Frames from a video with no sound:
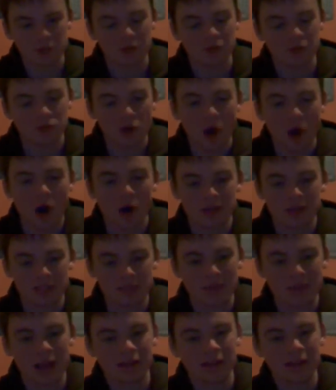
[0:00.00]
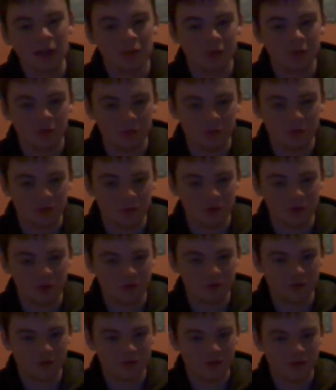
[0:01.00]
with Raw and SmackDown
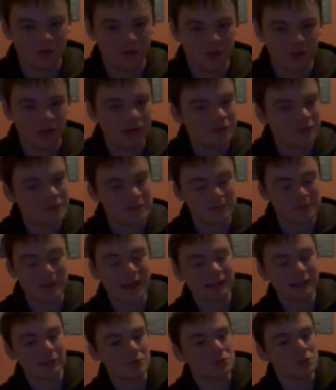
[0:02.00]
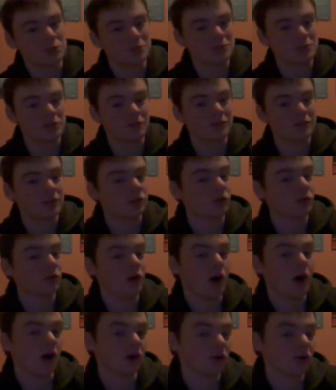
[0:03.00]
Superstars. The SmackDown Superstars that are no
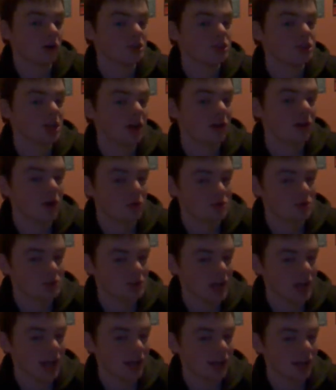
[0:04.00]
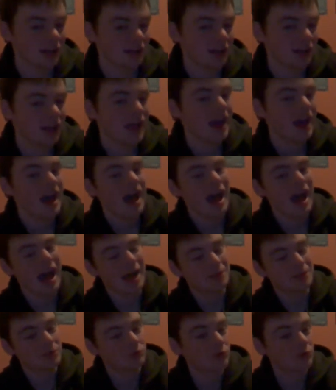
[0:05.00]
longer on Jericho's side,
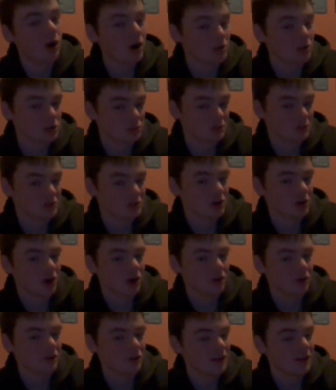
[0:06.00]
and the Raw Superstars